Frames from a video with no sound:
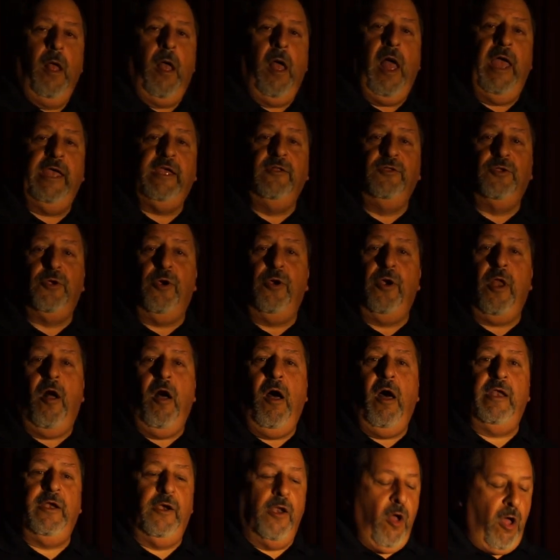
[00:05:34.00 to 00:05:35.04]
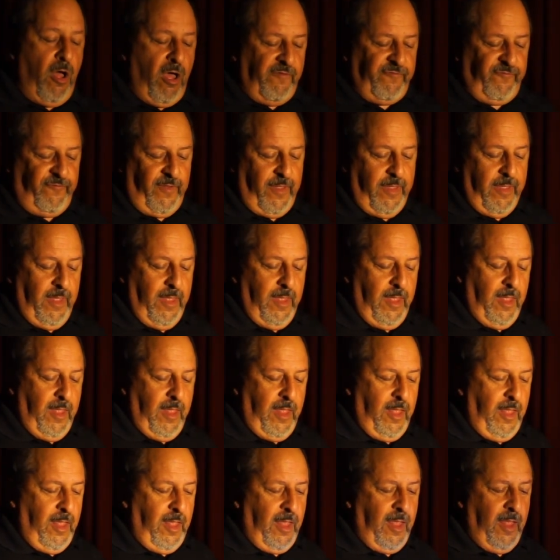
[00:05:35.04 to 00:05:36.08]
I can turn on and off
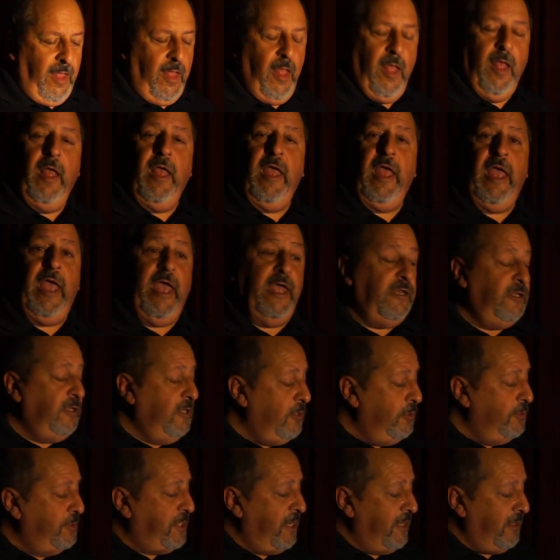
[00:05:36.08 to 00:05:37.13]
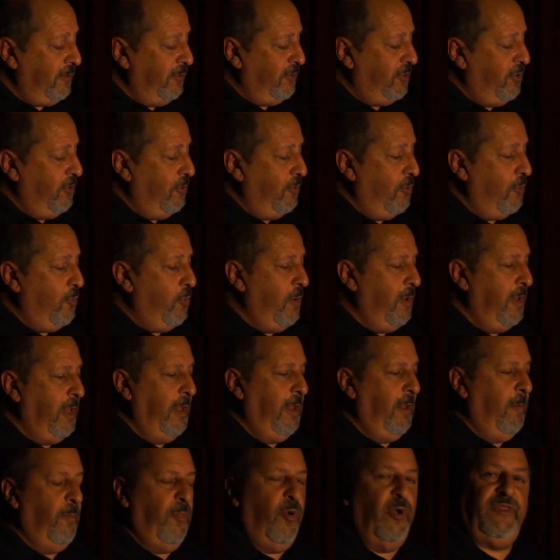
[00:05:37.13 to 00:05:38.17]
and use it to
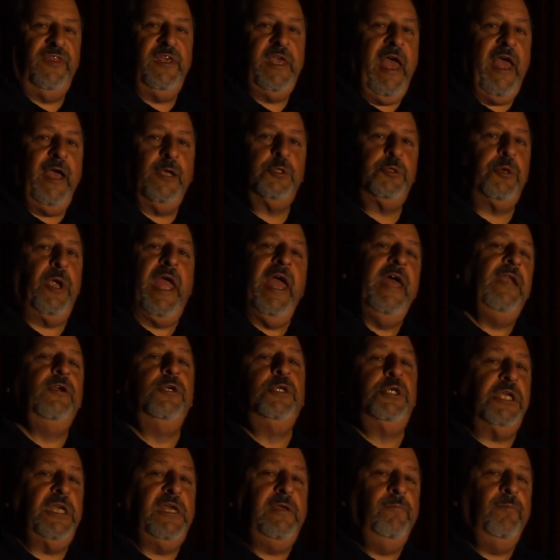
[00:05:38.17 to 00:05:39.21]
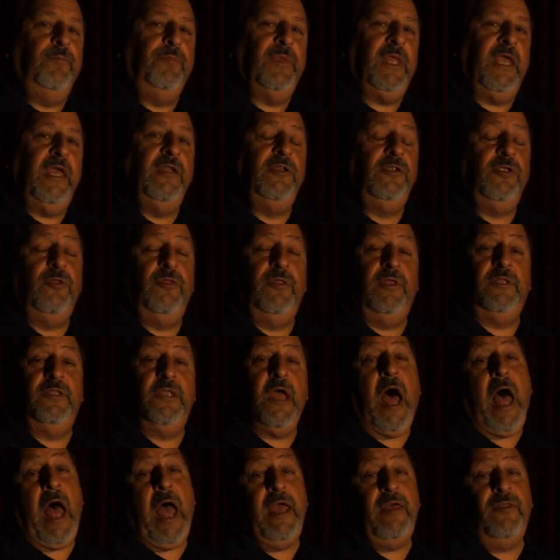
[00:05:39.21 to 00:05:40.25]
put the extra energy into the
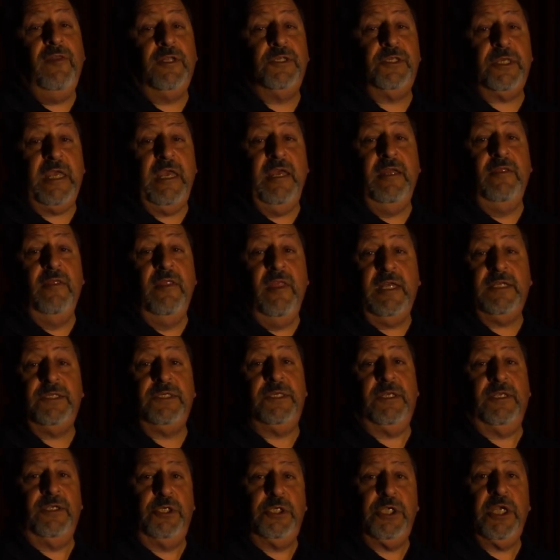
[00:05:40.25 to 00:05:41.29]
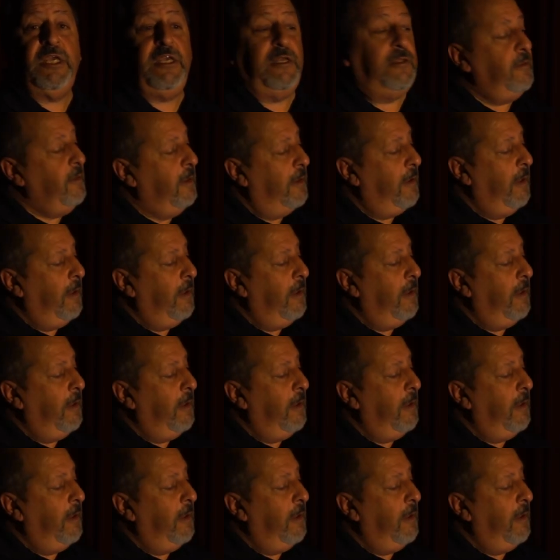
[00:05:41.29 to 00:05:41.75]
dye that's in this sheet.